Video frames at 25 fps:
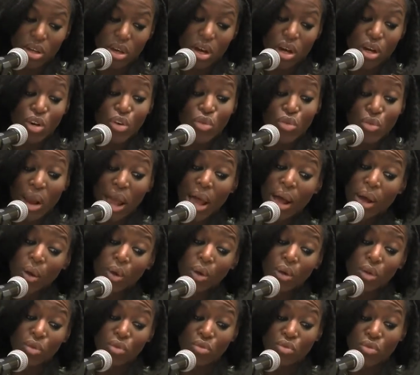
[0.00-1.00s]
A
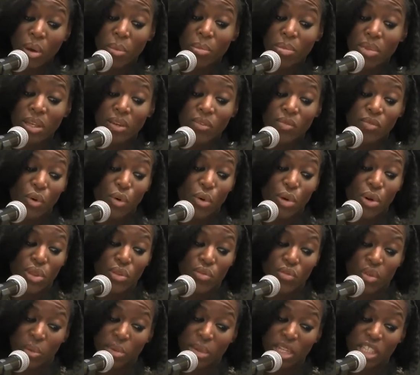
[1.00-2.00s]
growl rumbling
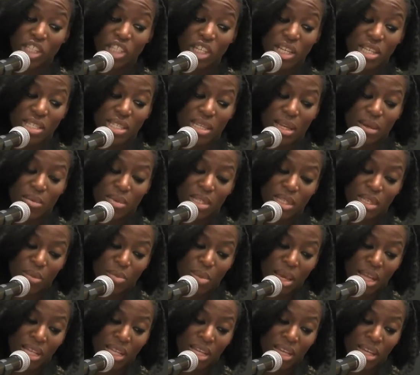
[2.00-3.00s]
forth from the just empty
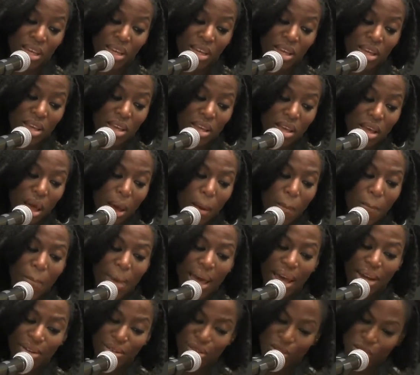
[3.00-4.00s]
belly, a
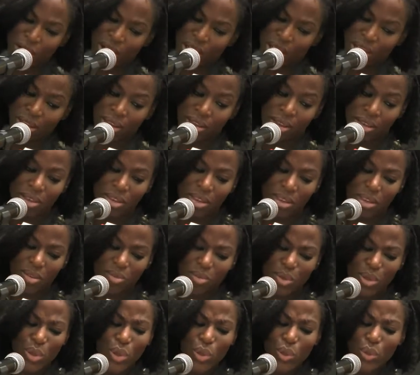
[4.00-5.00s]
battle cry.
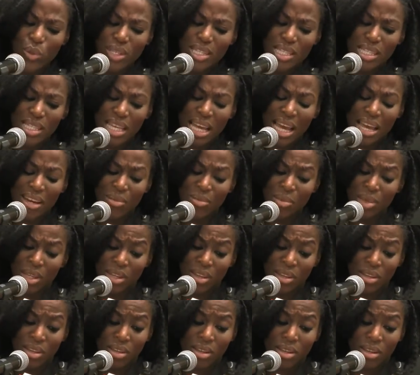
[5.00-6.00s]
But who was the enemy?